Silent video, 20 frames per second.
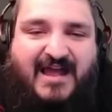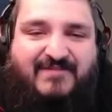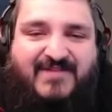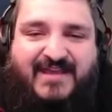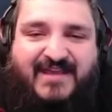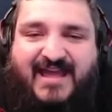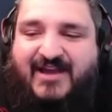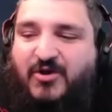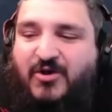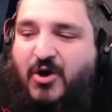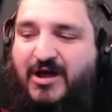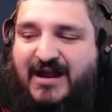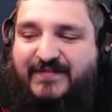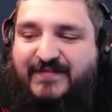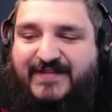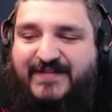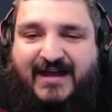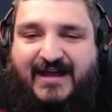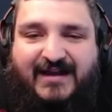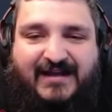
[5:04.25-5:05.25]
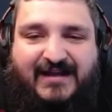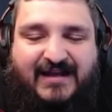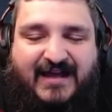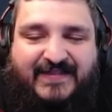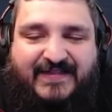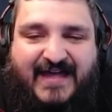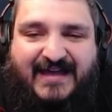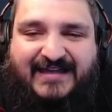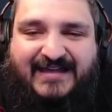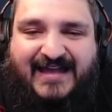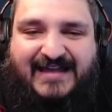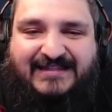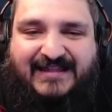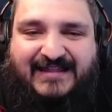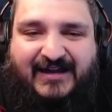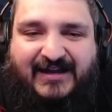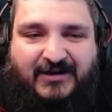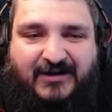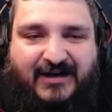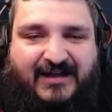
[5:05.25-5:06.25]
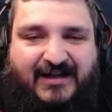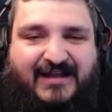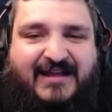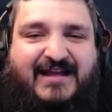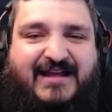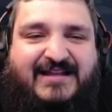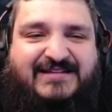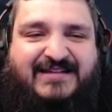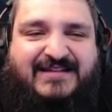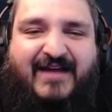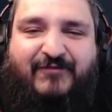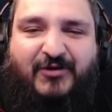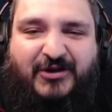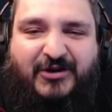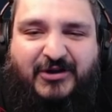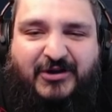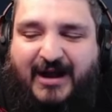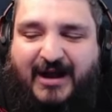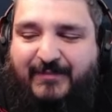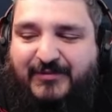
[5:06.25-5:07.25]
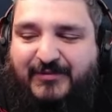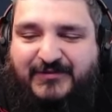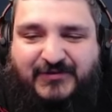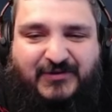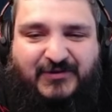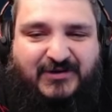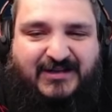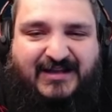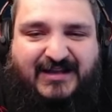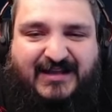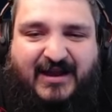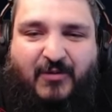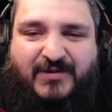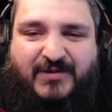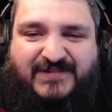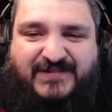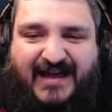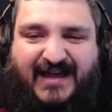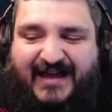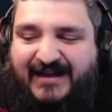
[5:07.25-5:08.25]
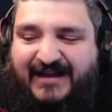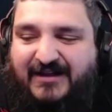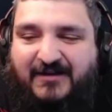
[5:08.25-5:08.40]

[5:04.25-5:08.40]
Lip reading: I get caught at that gate there, and it's never a good opportunity. I always die.